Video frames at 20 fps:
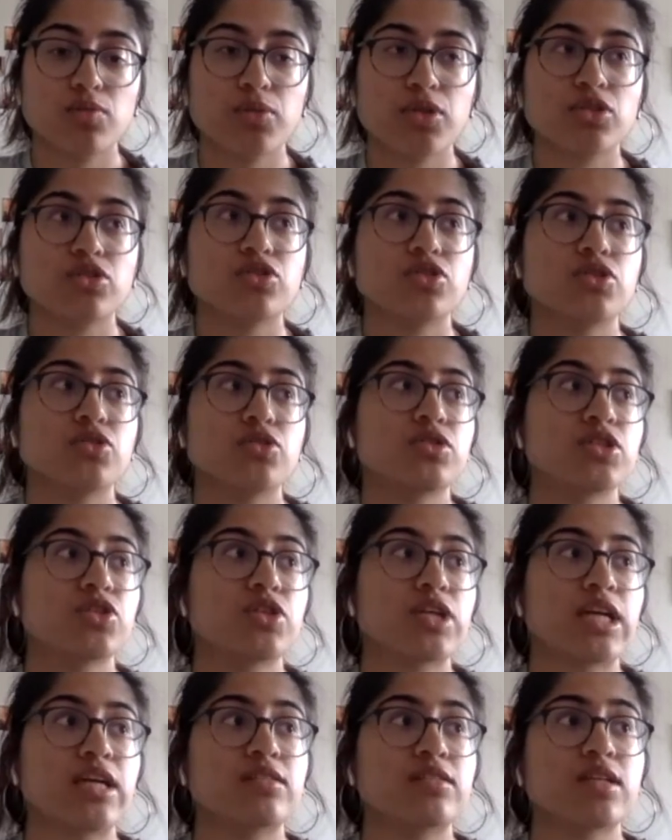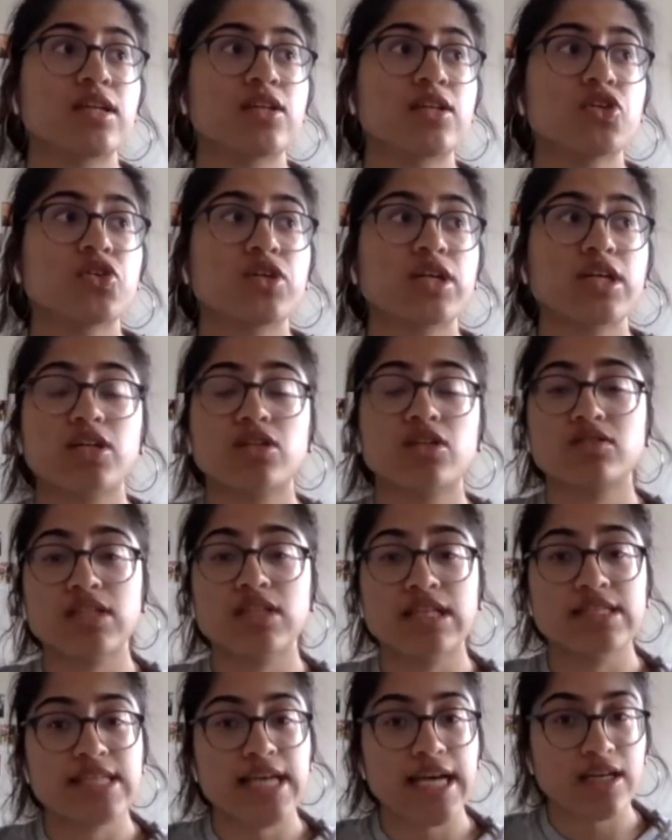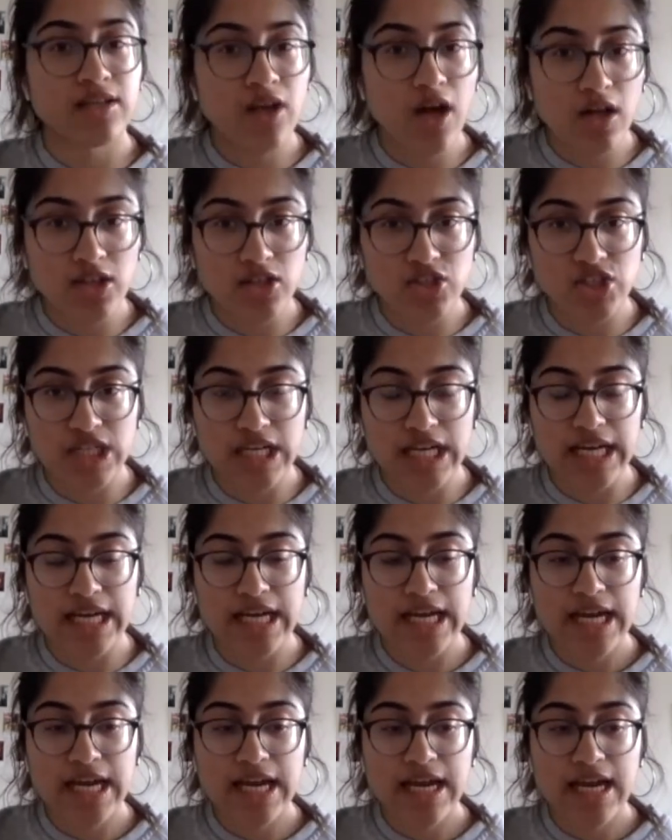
pursue degrees and careers in technology?